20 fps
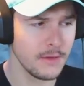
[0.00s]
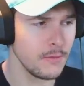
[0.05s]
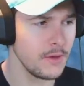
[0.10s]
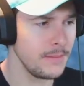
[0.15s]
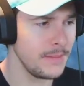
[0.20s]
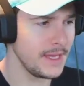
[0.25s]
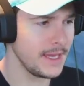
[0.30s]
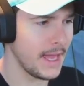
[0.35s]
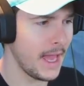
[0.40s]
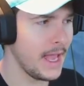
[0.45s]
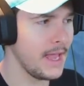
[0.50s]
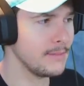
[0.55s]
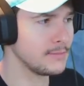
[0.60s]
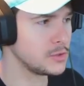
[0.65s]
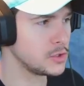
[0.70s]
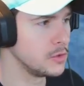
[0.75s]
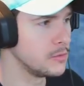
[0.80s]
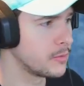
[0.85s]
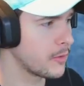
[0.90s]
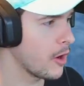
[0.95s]
we became
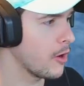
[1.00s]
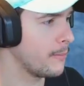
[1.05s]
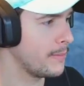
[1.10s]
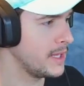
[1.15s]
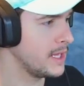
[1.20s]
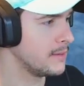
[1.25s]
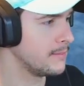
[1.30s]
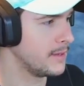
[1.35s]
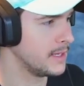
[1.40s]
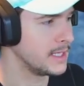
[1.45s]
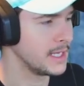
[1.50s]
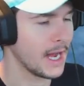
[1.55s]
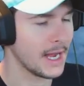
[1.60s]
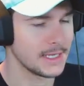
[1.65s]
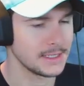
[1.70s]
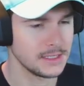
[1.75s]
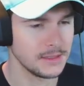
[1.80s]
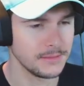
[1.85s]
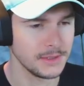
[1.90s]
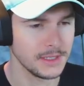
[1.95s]
super OP in Pinata
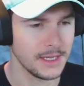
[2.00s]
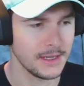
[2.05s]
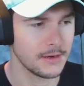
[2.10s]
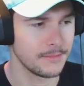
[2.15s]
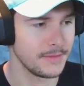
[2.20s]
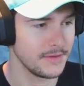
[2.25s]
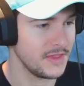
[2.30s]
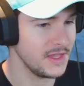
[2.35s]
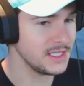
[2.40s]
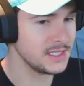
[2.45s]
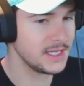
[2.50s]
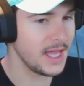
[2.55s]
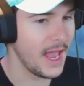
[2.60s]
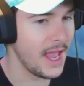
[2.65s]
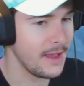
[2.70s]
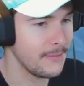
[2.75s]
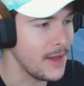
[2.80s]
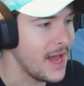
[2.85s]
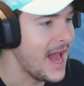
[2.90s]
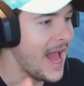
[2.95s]
Simulator, but this
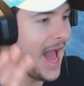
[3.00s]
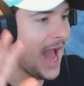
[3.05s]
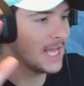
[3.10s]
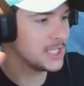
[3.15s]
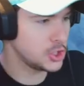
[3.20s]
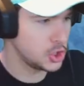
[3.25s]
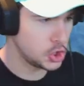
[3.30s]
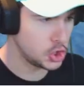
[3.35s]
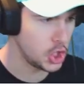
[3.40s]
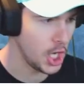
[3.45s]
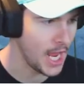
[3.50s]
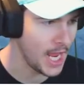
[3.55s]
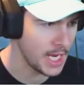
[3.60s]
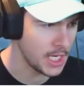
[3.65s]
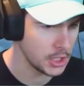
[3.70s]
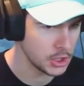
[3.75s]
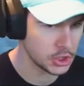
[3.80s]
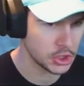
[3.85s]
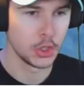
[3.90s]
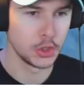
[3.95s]
game has
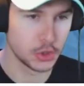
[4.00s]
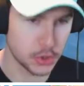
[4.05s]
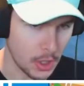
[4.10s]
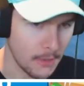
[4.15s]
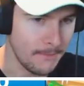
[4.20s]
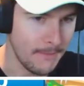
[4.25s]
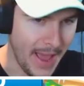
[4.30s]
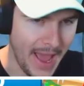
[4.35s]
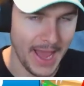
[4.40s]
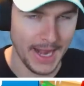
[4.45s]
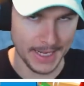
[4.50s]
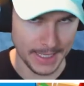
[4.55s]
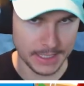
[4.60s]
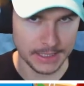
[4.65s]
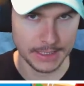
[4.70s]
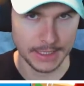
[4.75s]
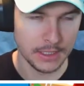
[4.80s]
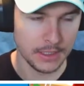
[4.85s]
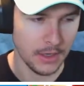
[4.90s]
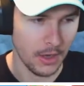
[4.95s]
changed dramatically
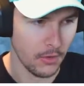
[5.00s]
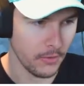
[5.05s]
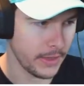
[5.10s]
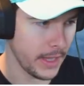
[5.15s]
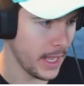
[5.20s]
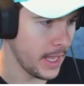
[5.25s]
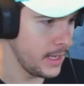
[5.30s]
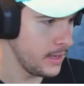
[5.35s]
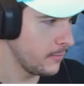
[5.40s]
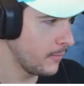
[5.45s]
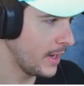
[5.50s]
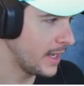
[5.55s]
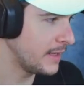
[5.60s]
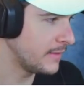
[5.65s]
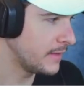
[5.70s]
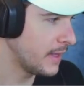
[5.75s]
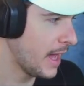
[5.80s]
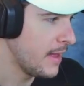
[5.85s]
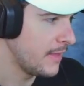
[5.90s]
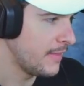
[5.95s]
dramatically, okay? Wait,
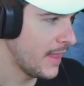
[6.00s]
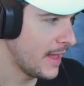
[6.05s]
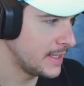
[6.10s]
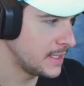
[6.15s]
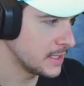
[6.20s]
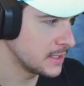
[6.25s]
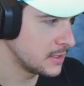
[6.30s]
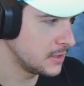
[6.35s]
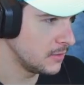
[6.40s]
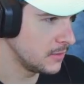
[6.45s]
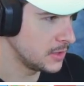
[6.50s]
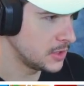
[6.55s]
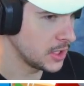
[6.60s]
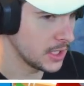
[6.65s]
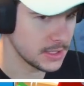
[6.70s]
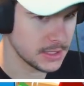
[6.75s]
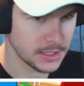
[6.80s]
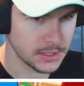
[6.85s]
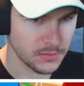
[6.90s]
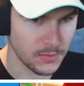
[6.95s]
that, that doesn't do it
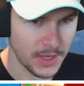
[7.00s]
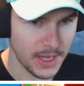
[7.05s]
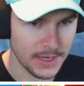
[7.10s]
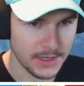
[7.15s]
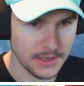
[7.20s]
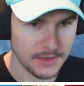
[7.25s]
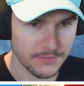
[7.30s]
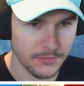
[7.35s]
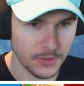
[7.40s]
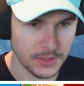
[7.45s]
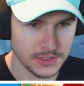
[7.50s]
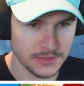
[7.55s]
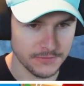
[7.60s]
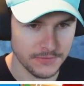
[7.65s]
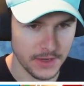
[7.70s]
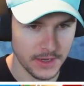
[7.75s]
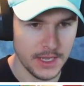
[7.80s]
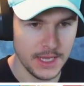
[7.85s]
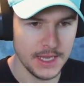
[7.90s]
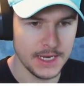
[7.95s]
justice. Wait, I need a voice
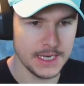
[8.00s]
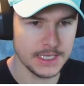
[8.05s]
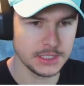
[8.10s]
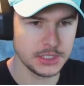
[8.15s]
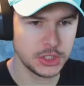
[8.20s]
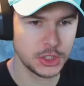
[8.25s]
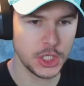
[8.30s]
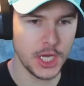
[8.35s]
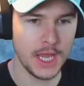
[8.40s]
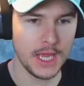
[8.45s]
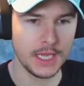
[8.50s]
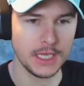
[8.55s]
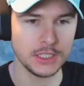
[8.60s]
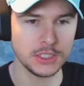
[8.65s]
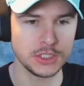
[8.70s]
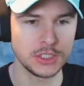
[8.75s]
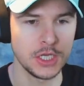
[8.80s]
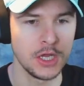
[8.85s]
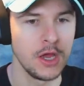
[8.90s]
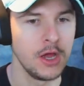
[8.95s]
effect. It has
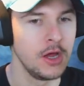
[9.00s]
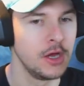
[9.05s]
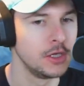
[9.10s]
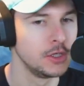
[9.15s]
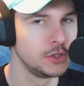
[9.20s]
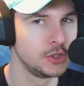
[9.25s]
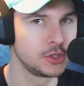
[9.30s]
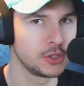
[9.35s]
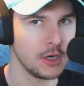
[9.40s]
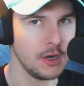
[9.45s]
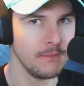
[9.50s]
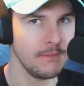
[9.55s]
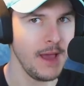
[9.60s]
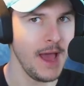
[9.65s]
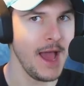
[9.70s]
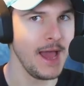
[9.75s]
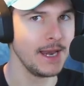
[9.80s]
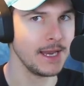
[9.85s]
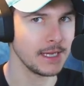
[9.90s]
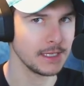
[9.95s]
changed
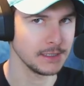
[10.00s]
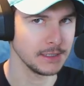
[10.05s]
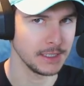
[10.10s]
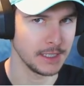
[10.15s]
dramatically.